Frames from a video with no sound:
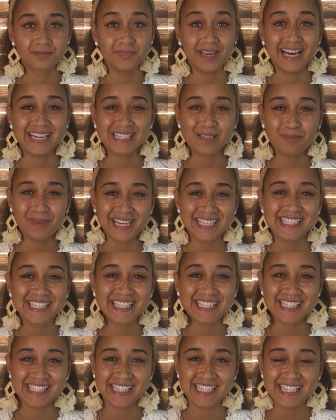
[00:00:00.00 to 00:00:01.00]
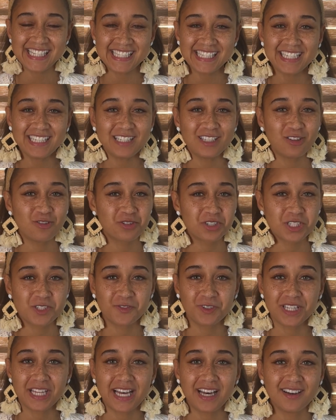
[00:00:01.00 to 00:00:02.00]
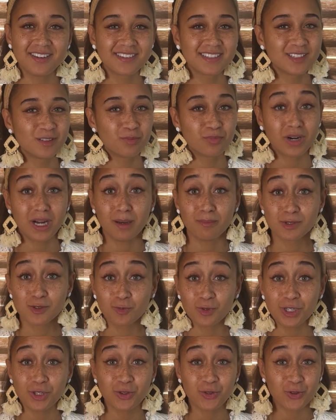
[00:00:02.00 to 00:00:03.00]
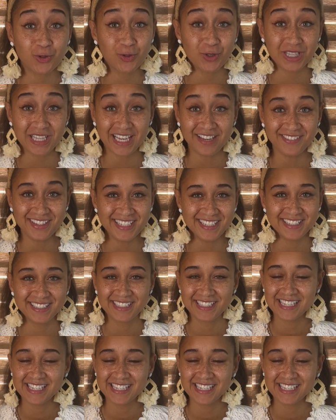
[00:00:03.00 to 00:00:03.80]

As a Mexican citizen, you just fill out prompts 1 through 11,